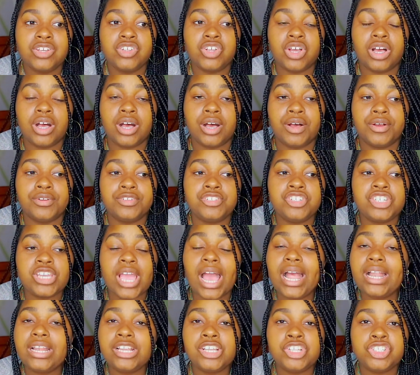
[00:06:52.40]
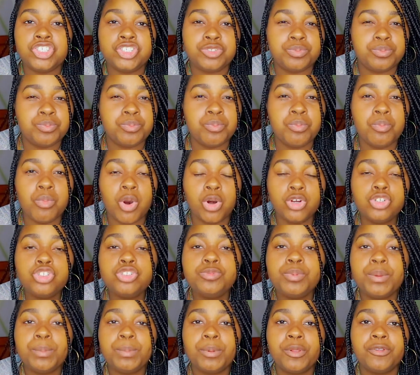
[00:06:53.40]
uh, challenge
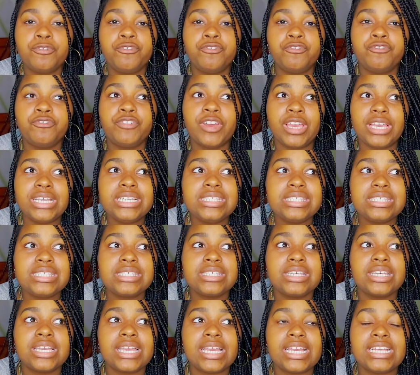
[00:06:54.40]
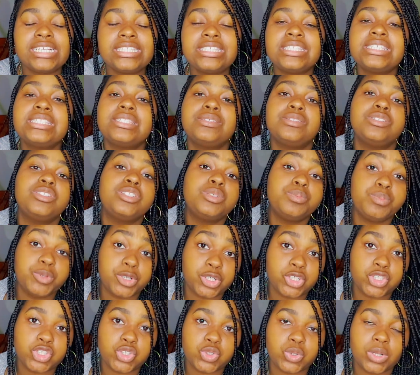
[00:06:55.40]
most people face is
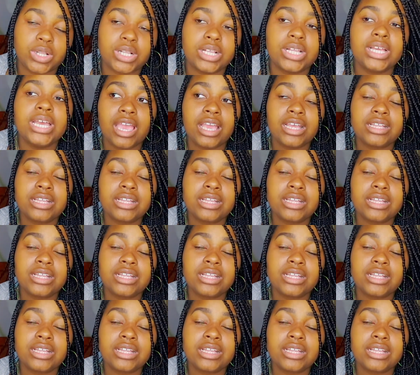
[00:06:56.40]
spiritual.